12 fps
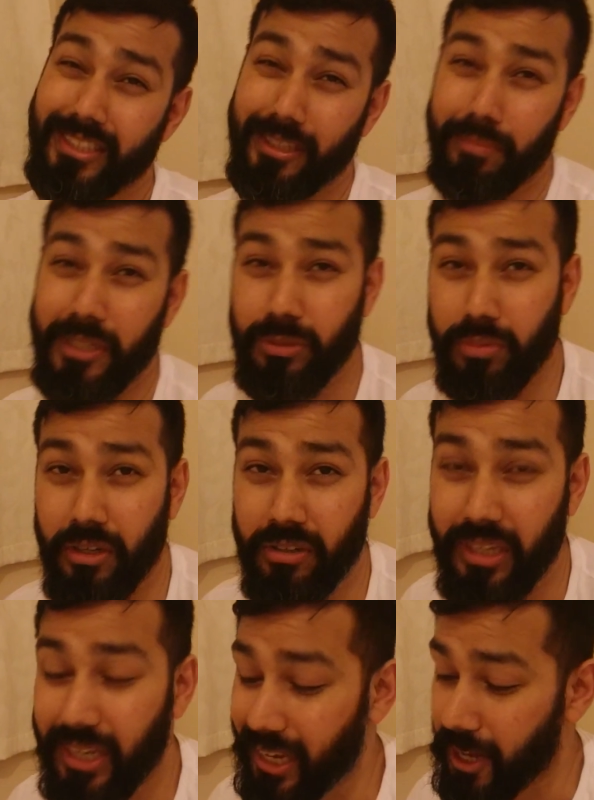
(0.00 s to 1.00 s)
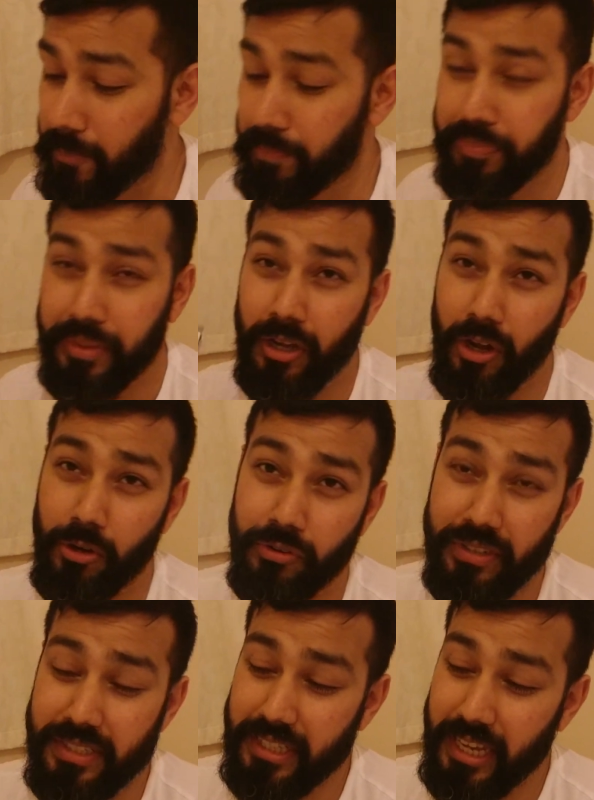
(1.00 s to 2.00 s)
It's the best way I can get hold
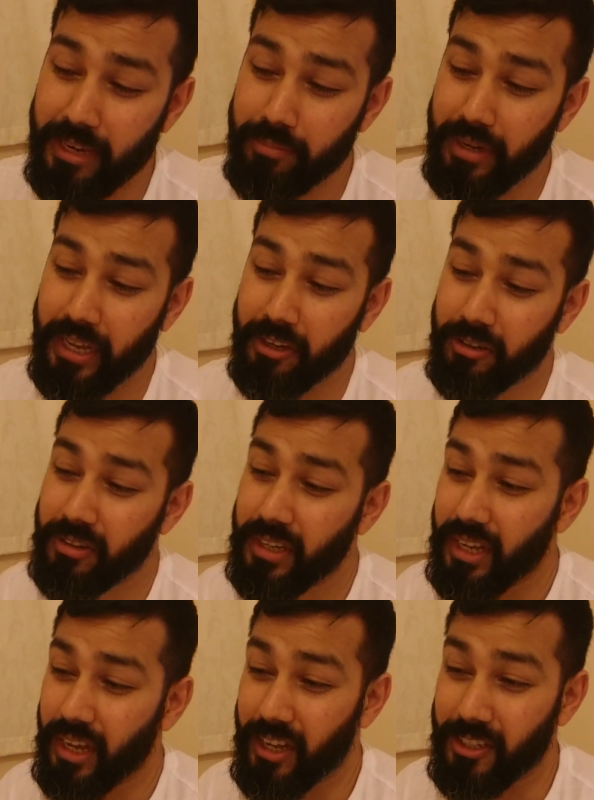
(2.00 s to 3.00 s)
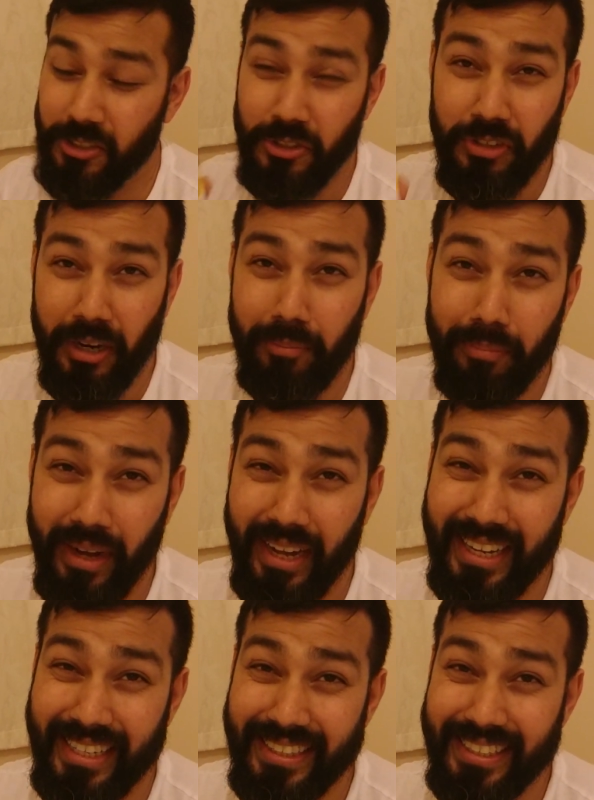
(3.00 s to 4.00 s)
of this game now, to try and
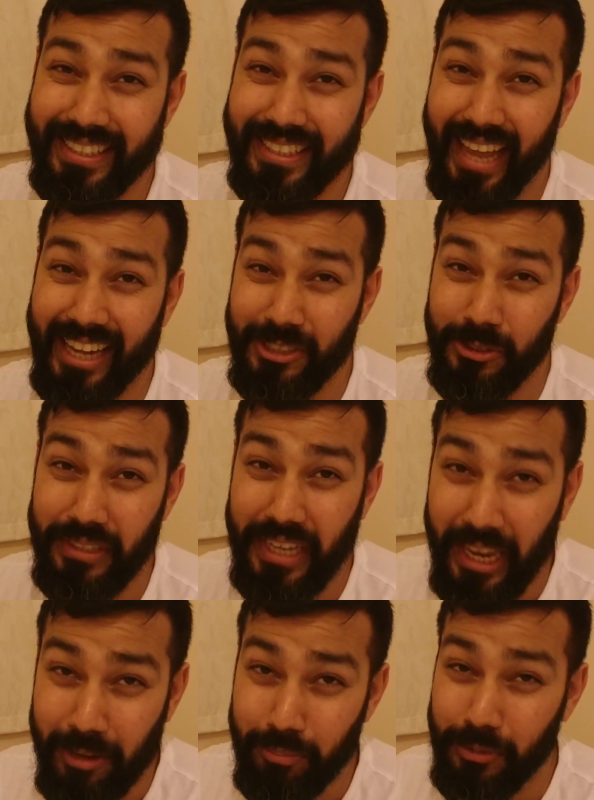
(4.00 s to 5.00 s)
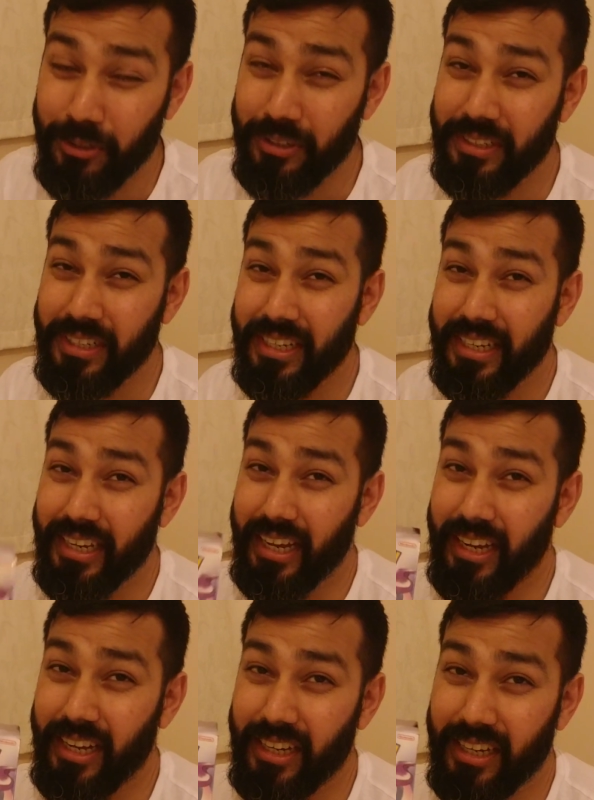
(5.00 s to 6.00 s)
buy the actual Game Boy
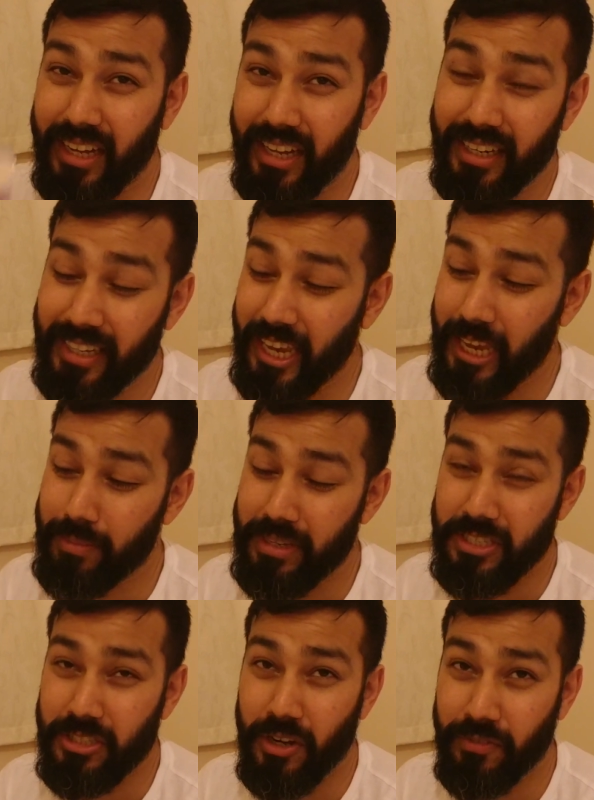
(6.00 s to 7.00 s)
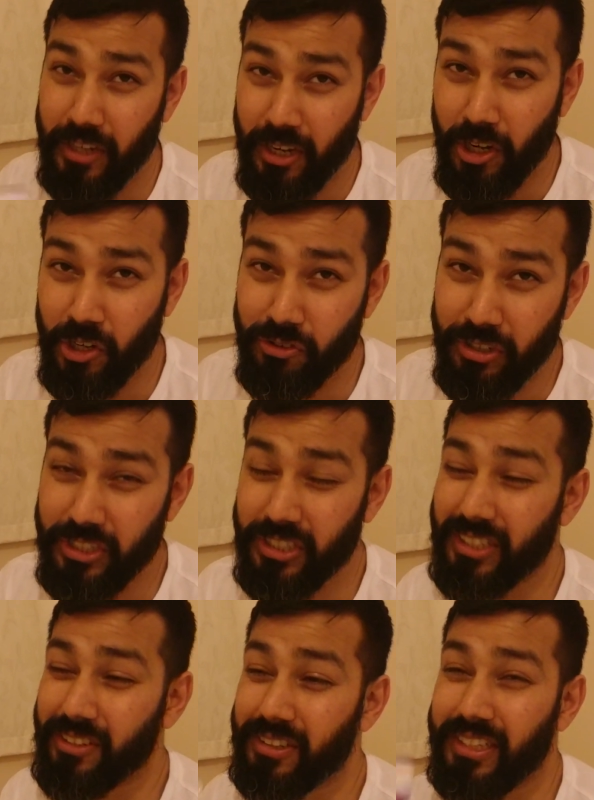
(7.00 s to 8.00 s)
Color game itself, the cartridge.
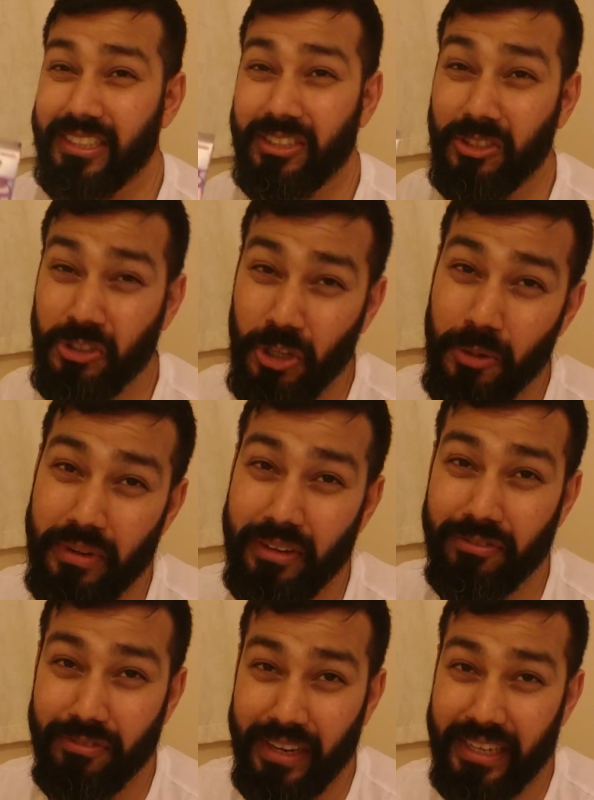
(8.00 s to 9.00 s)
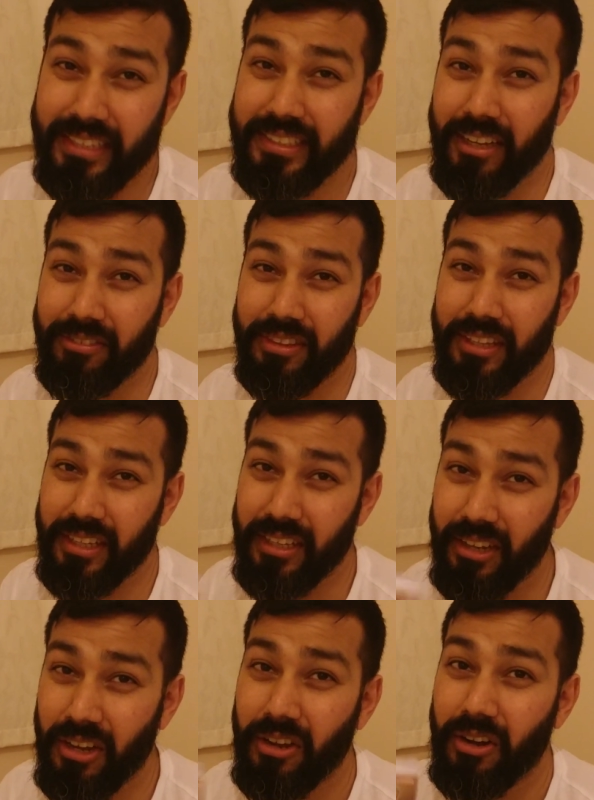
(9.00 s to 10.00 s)
There's so many fakes out
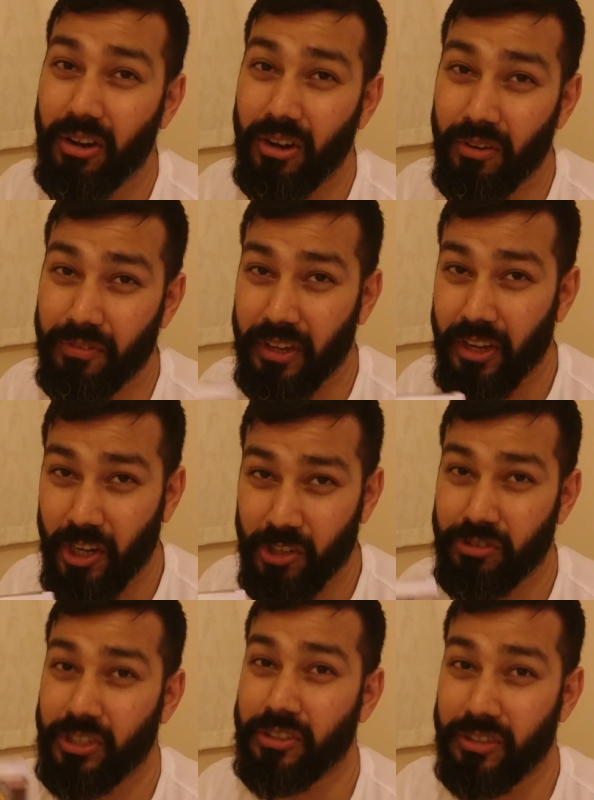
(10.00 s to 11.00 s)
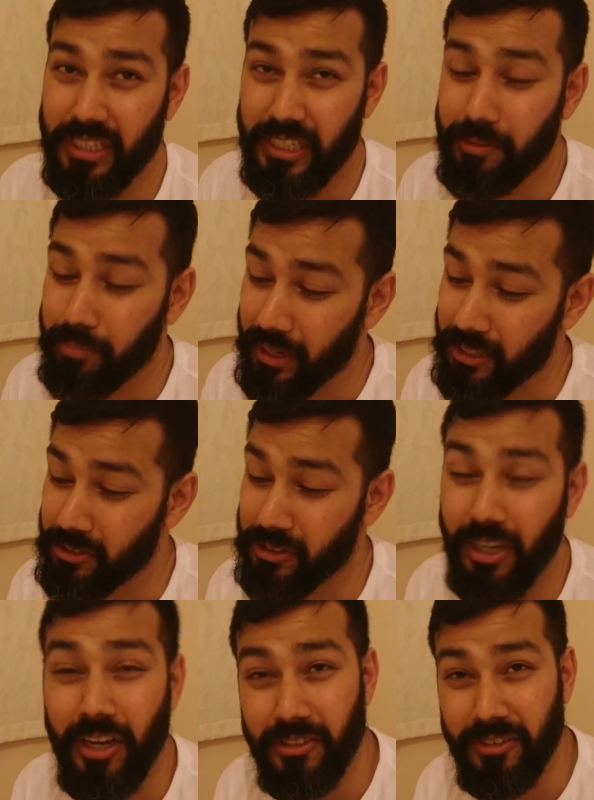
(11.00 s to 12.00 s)
there of the cartridge on eBay, so
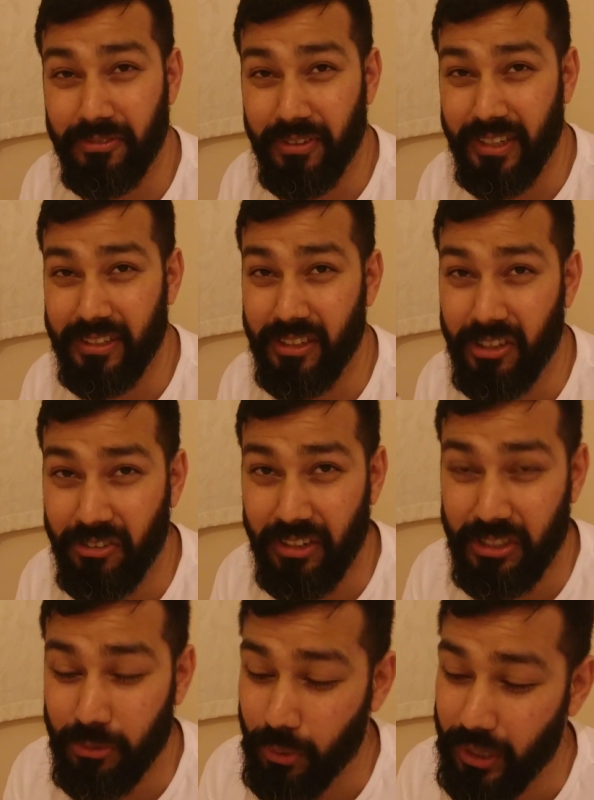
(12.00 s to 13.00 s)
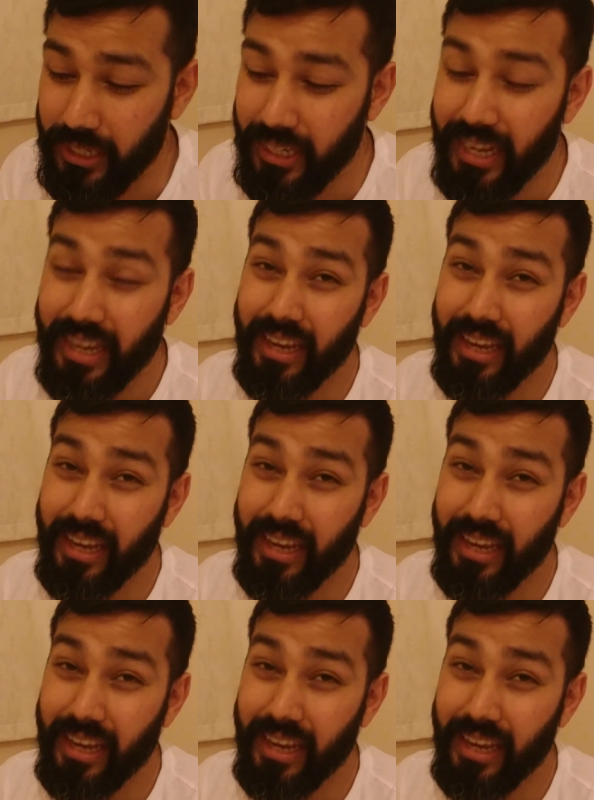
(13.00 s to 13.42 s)
it's hard to find the correct one.